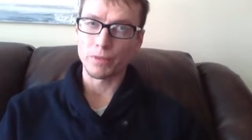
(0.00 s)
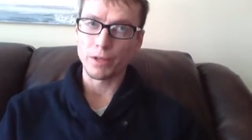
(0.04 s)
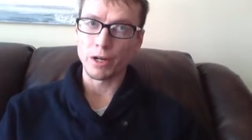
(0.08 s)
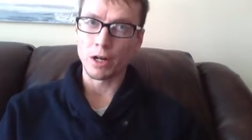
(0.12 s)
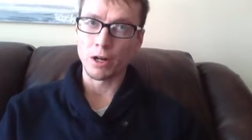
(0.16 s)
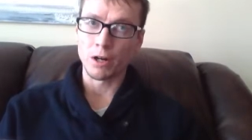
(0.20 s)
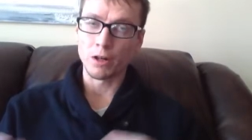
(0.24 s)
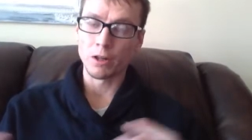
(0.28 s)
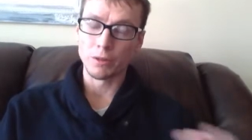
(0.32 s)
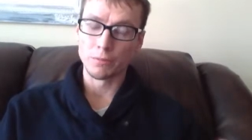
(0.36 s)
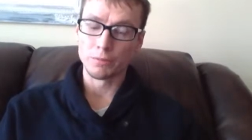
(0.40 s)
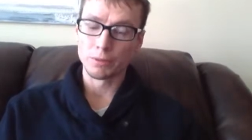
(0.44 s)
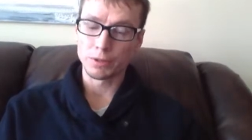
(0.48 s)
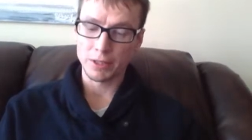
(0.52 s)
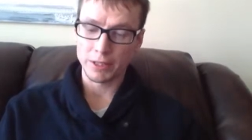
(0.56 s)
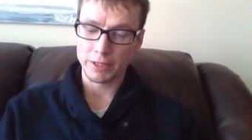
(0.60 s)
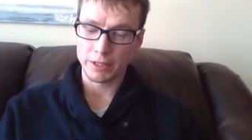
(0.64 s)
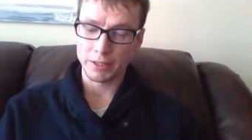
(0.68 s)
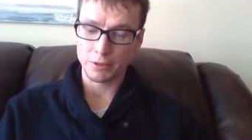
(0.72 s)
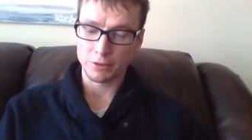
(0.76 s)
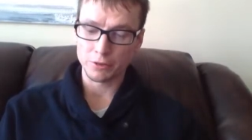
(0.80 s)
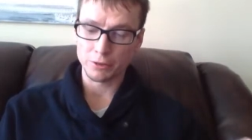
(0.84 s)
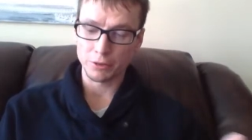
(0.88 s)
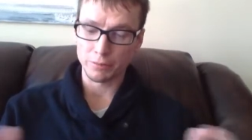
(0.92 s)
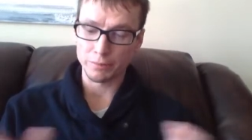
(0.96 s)
all the
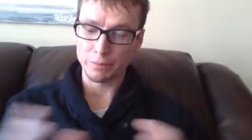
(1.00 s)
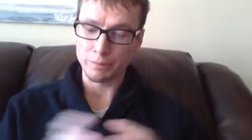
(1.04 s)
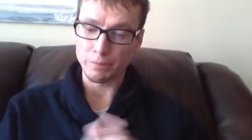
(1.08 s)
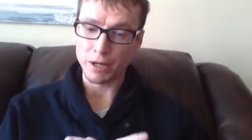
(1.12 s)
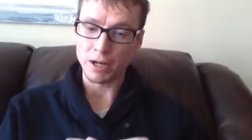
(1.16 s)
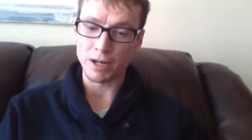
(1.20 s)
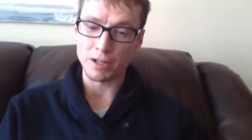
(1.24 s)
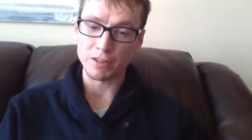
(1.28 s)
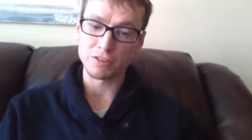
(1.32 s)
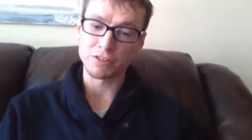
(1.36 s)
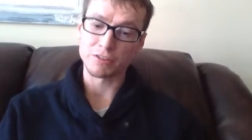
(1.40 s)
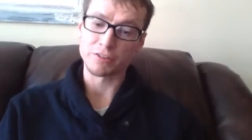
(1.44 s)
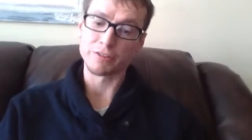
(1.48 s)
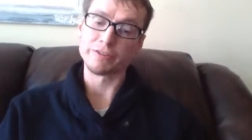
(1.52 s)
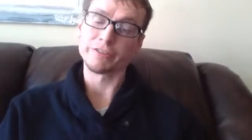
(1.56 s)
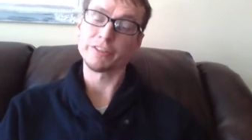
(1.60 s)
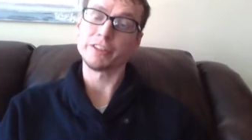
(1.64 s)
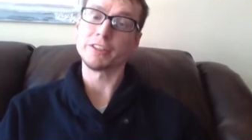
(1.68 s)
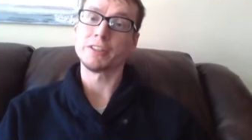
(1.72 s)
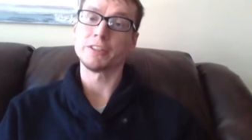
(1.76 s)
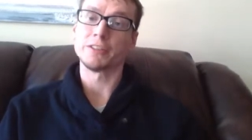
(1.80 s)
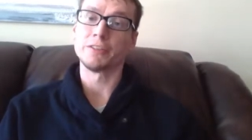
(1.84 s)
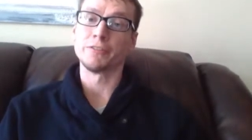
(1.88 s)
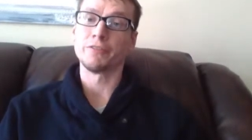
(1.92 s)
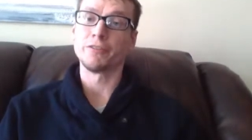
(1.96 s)
players are
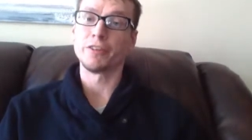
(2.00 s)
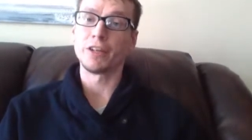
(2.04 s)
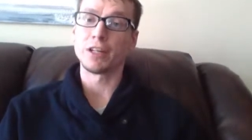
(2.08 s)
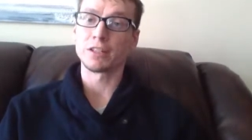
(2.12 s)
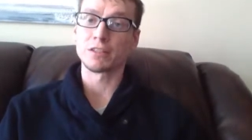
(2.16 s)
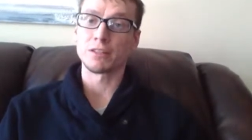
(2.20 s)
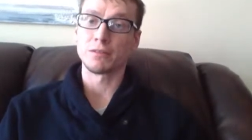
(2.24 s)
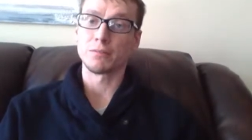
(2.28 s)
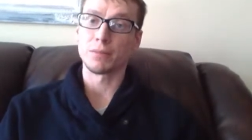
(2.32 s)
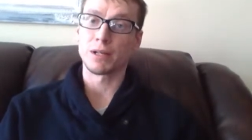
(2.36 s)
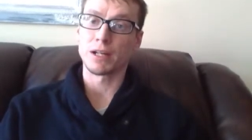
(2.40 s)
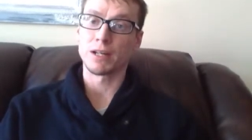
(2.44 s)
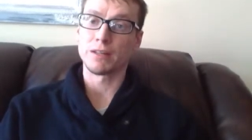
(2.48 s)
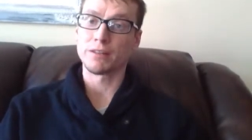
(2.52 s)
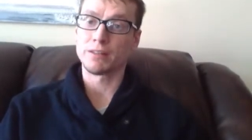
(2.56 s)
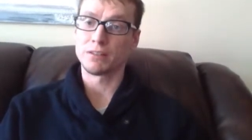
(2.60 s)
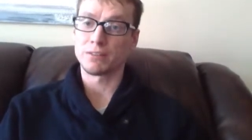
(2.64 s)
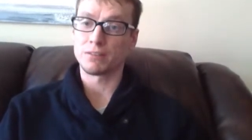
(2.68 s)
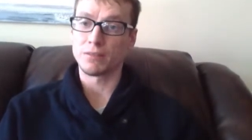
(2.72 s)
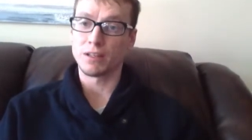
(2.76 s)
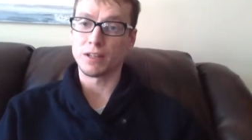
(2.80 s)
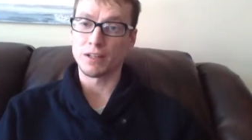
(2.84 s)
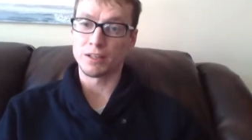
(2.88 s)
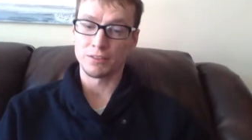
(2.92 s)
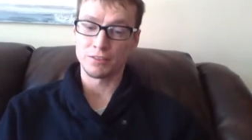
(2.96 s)
positively affected by
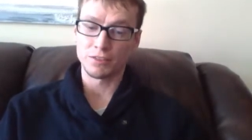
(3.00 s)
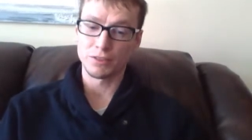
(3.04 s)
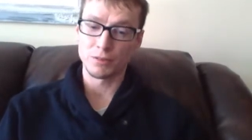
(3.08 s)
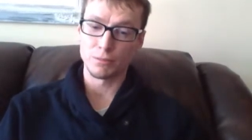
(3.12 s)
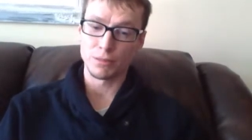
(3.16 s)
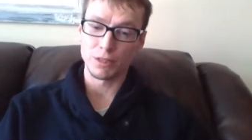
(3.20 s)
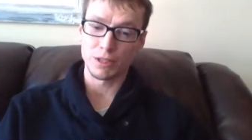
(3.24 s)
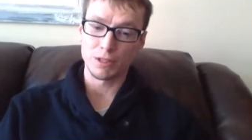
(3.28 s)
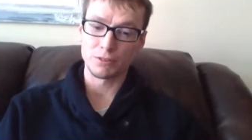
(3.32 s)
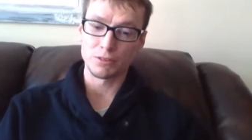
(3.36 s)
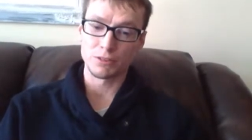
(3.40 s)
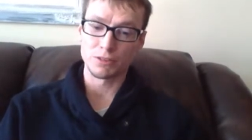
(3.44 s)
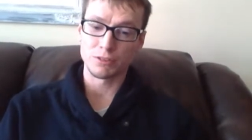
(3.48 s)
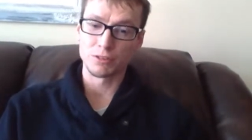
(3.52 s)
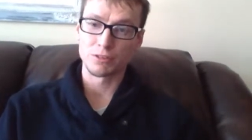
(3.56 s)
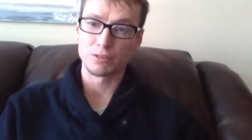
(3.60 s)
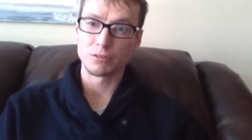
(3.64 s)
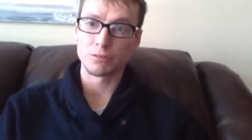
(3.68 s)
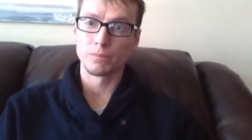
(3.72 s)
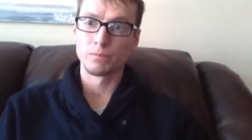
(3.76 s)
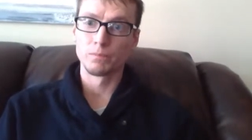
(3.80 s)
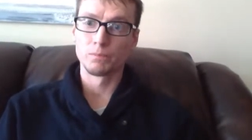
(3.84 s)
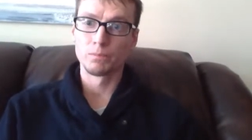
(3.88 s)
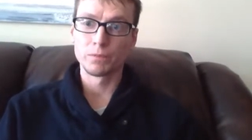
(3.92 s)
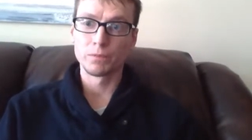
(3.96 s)
the symbiosis.